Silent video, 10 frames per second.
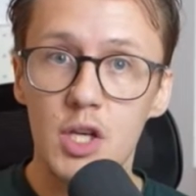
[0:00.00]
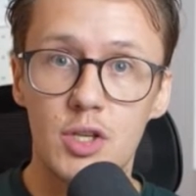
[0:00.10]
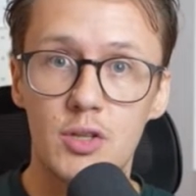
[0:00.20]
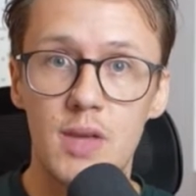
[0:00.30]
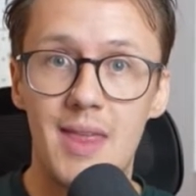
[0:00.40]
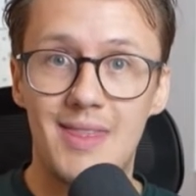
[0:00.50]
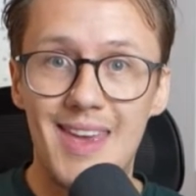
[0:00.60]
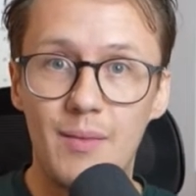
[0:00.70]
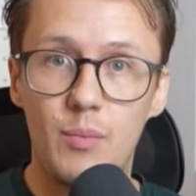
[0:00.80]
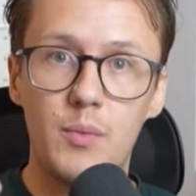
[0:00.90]
so that
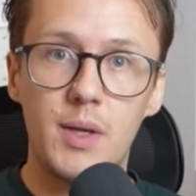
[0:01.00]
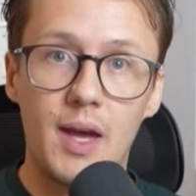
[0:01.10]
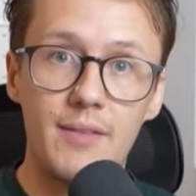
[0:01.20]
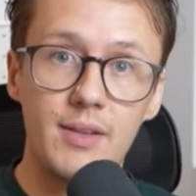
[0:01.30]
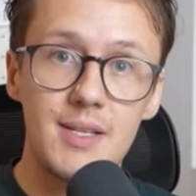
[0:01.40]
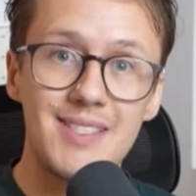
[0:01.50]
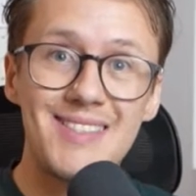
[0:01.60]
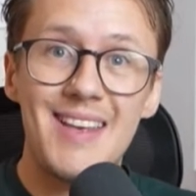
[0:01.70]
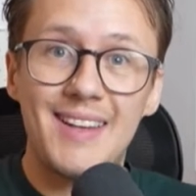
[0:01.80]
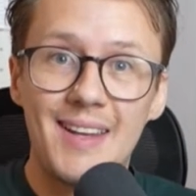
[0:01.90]
then when we dive into
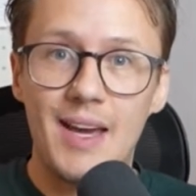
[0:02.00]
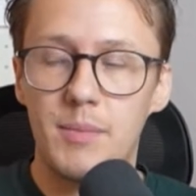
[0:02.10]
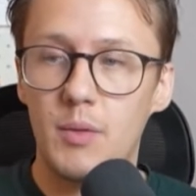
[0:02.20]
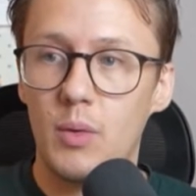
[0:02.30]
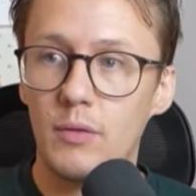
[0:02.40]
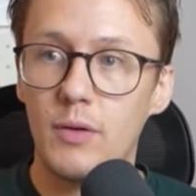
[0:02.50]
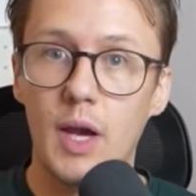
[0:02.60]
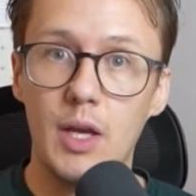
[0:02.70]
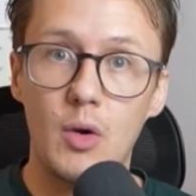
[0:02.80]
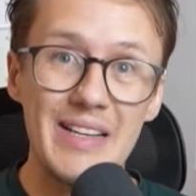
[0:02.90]
setting up the
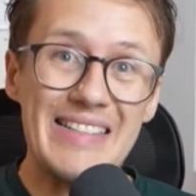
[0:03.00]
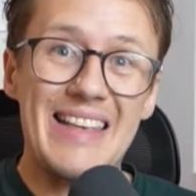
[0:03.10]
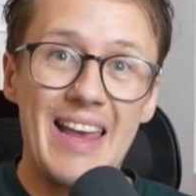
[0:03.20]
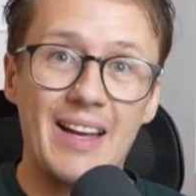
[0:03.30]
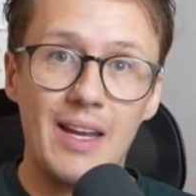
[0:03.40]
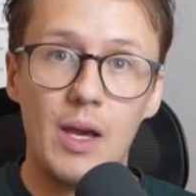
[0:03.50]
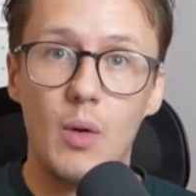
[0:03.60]
workflow, I know exactly